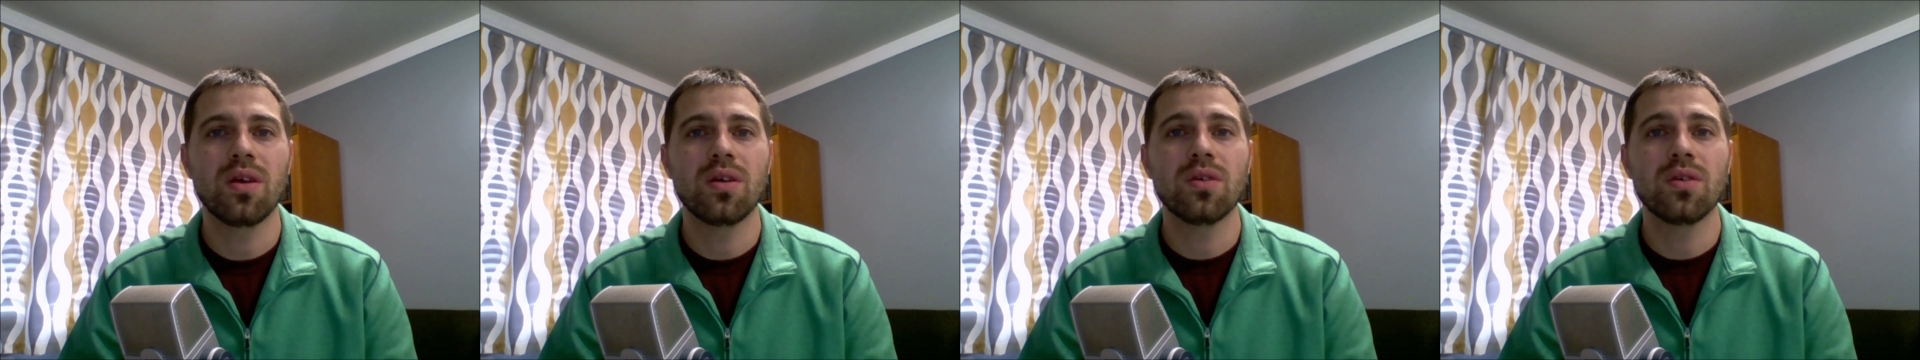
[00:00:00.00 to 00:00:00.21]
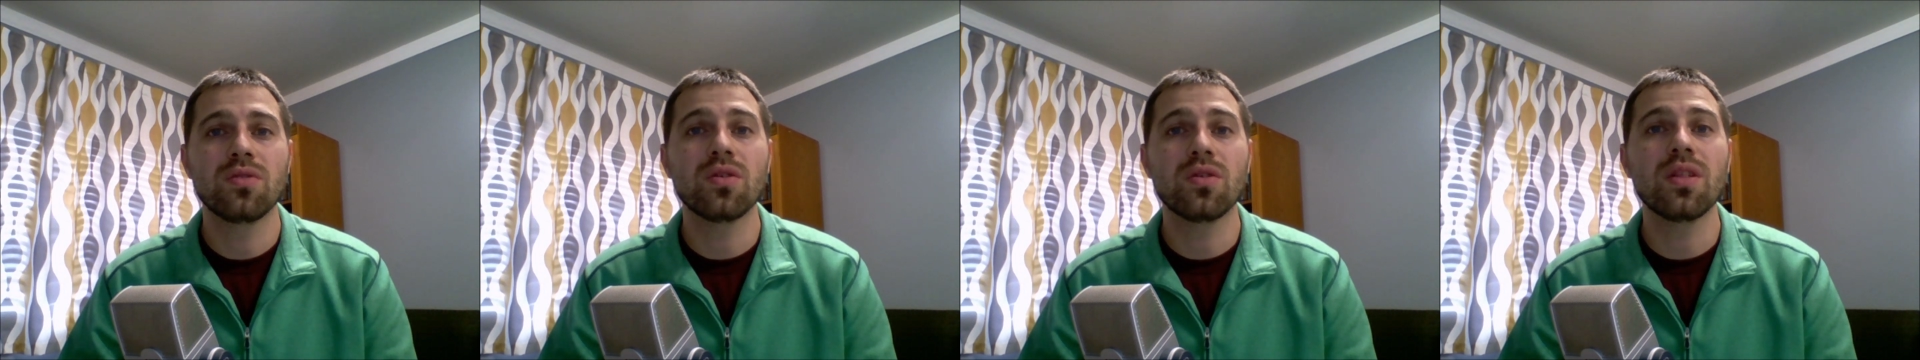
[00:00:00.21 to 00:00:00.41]

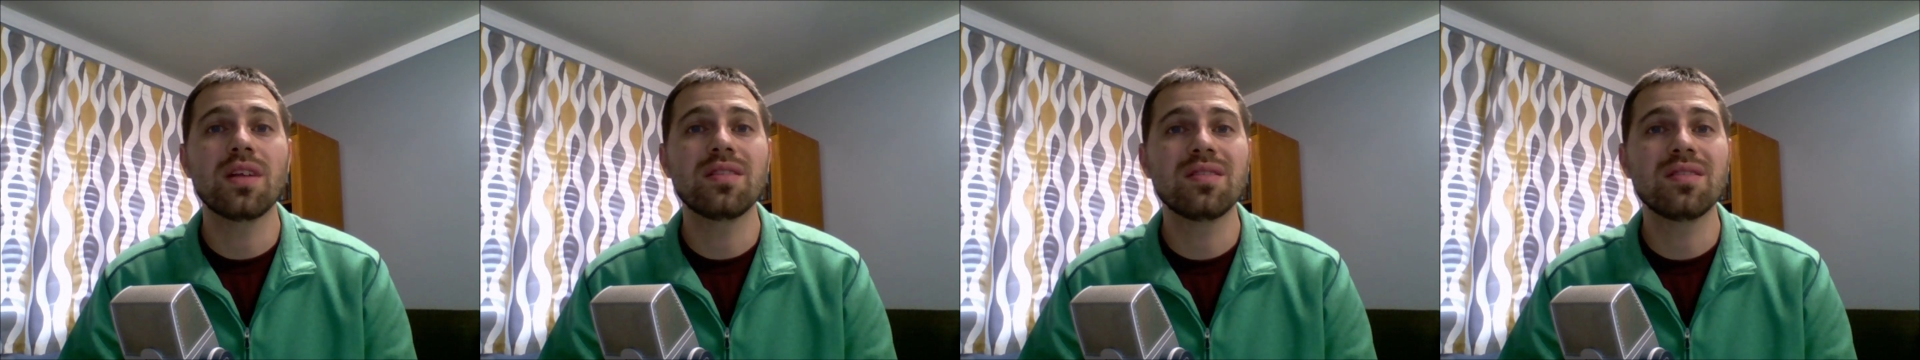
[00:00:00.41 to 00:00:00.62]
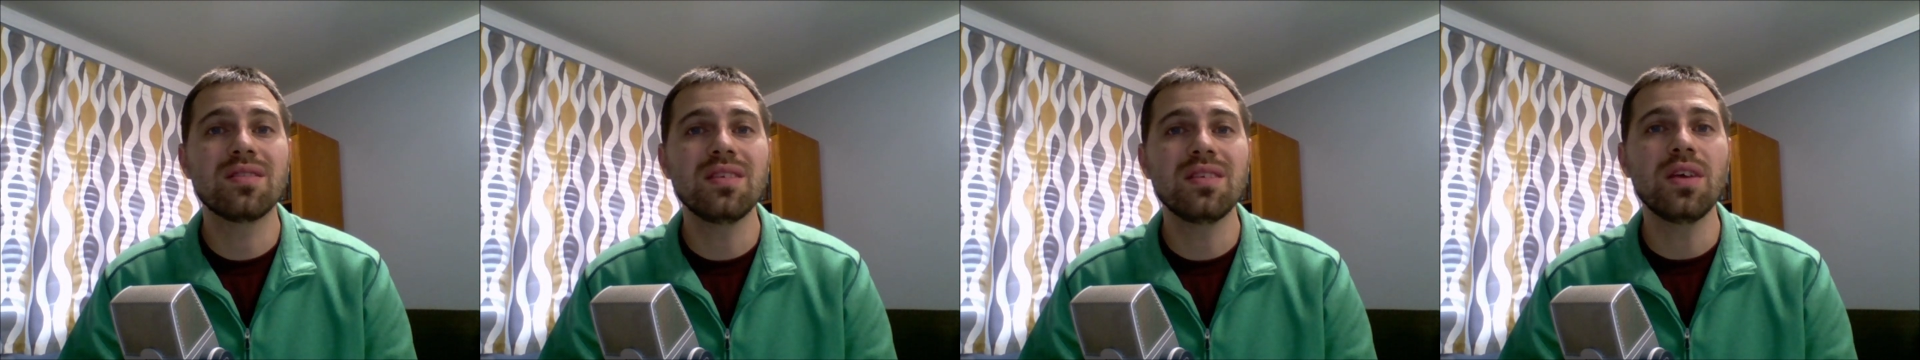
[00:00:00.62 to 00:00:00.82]
So
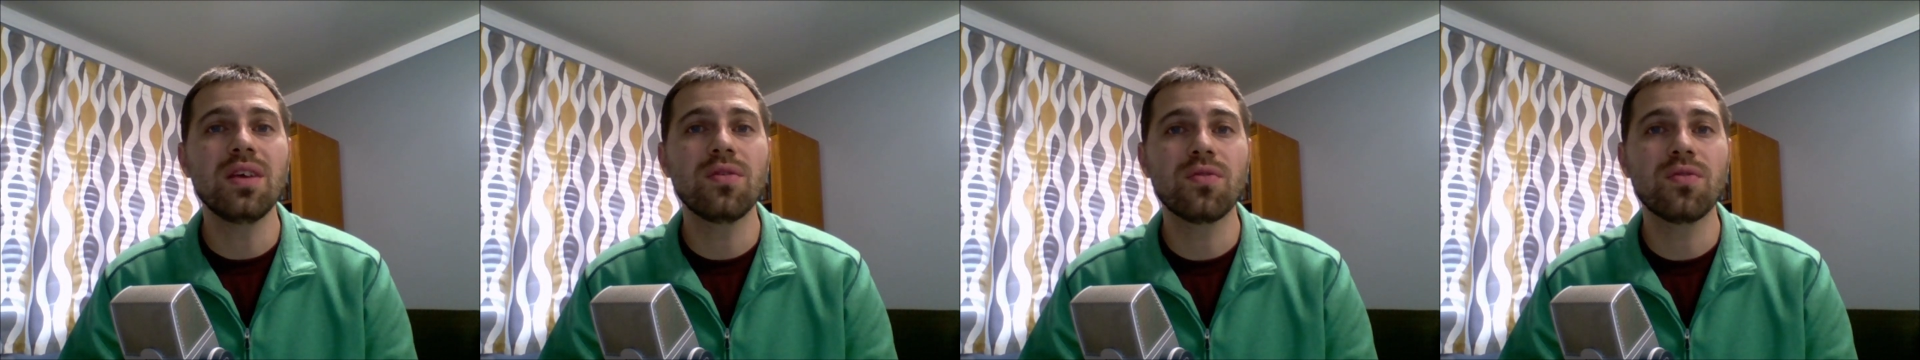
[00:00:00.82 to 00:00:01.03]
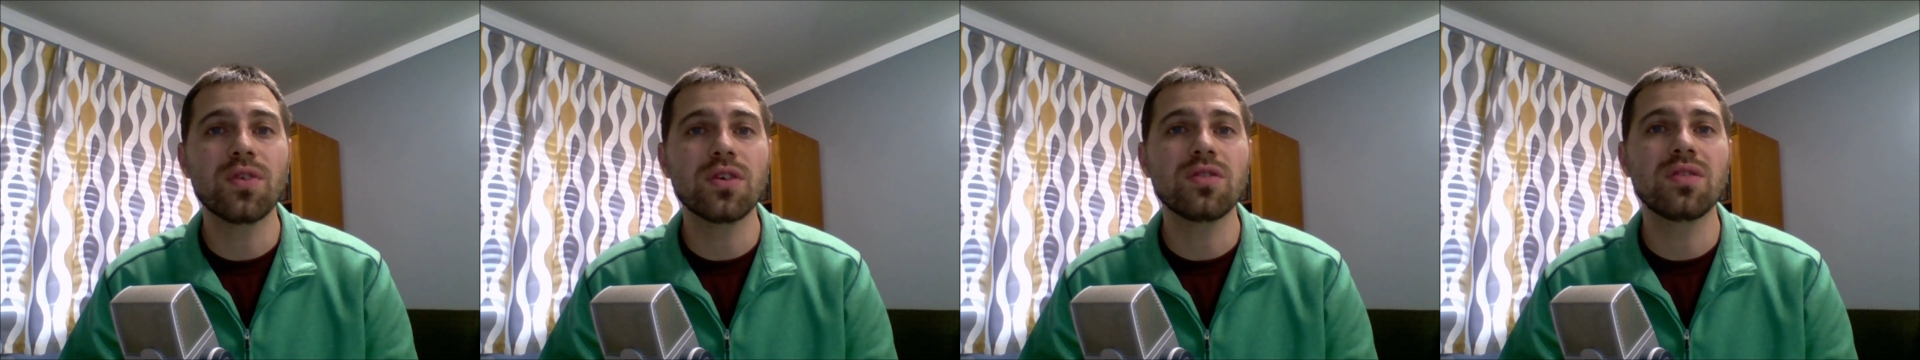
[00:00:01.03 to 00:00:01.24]
let's seek
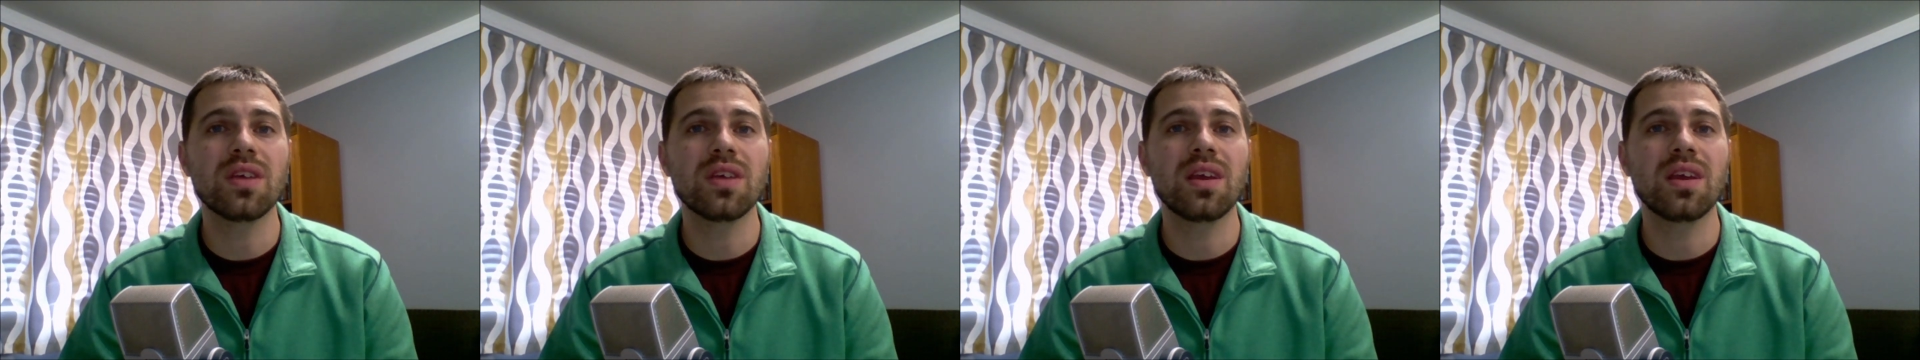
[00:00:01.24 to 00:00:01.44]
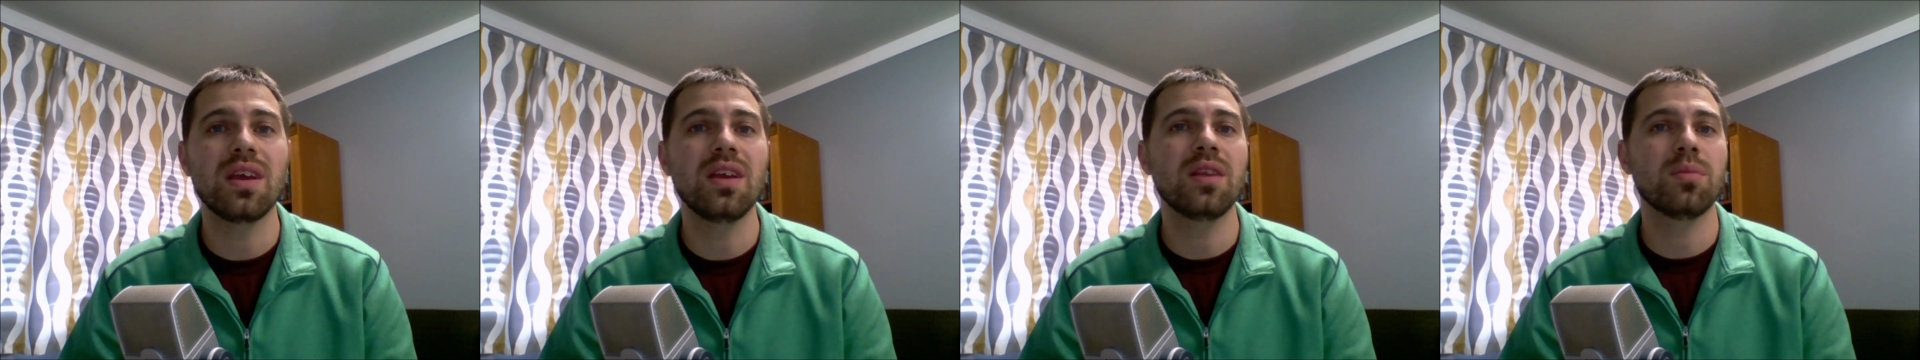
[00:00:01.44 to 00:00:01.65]
first the
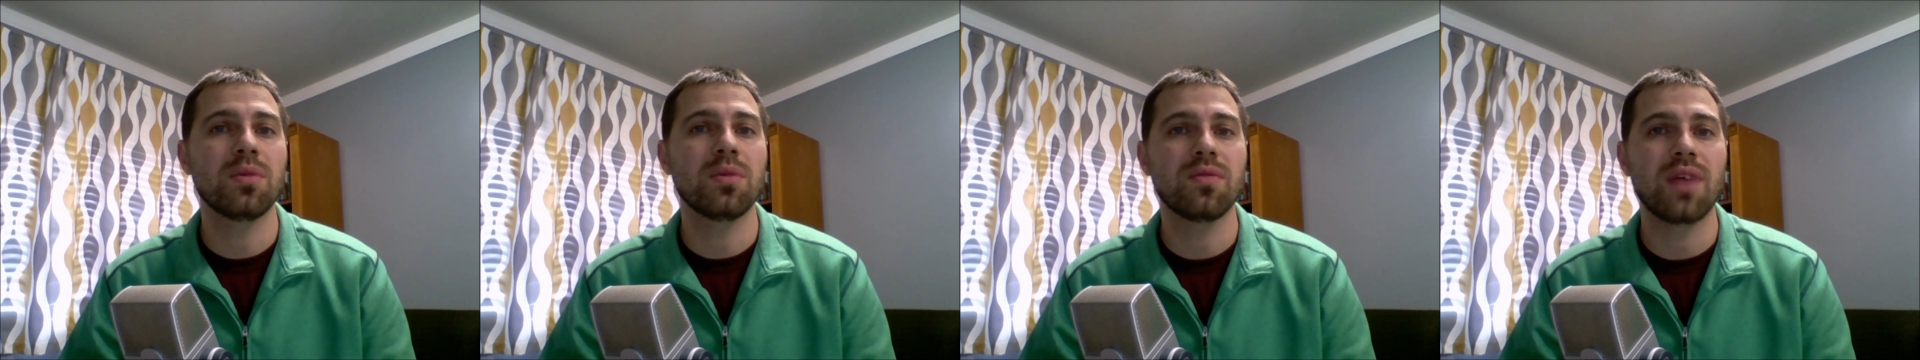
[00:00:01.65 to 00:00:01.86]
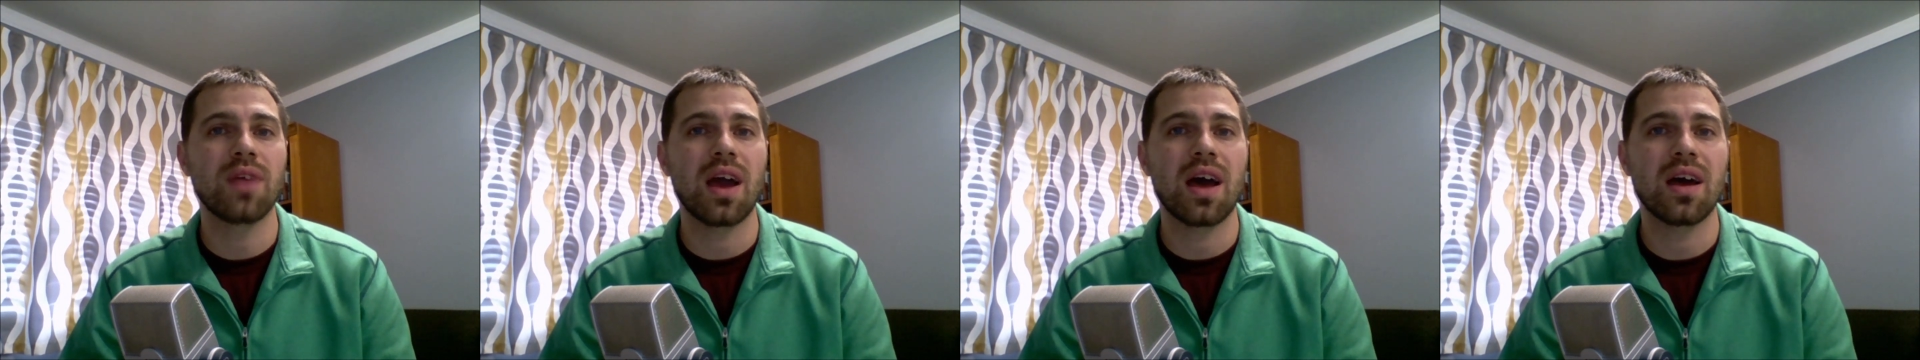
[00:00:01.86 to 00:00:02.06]
kingdom
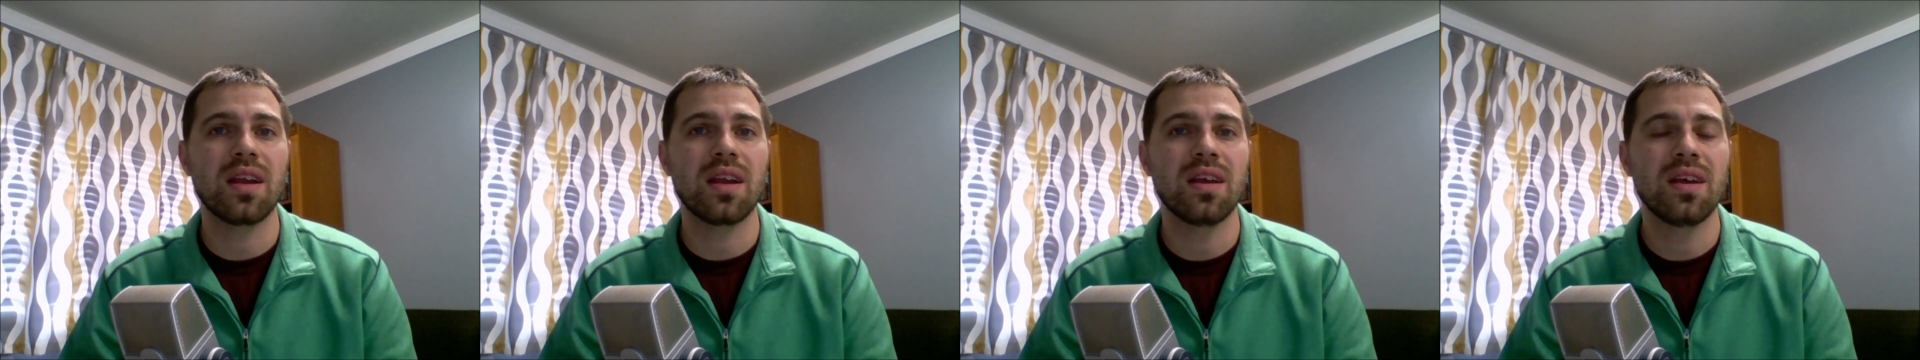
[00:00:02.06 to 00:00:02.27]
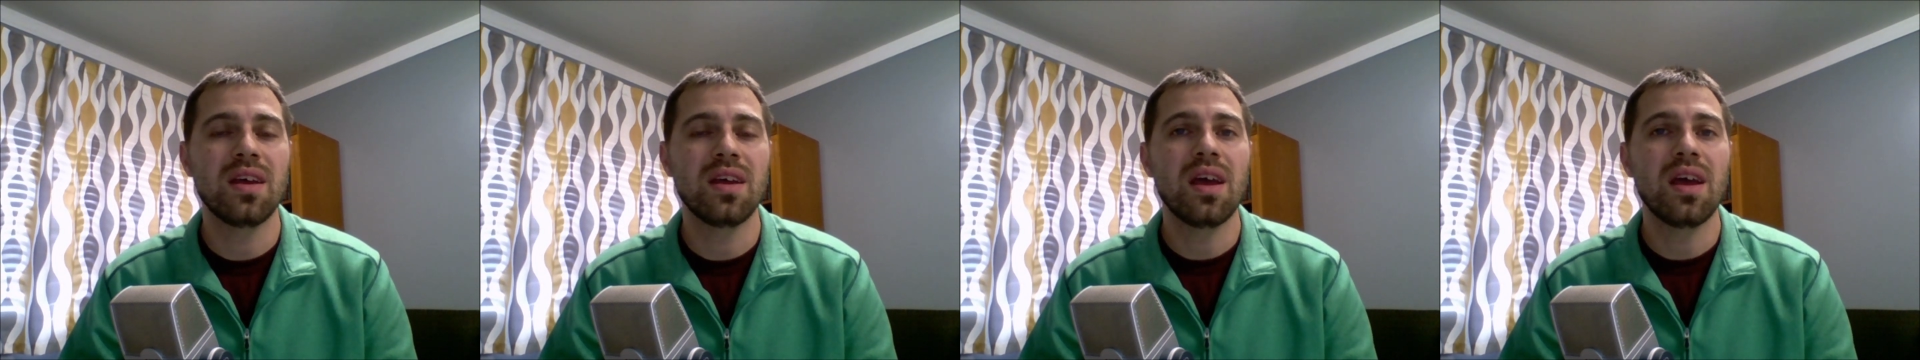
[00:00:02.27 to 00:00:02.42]
of God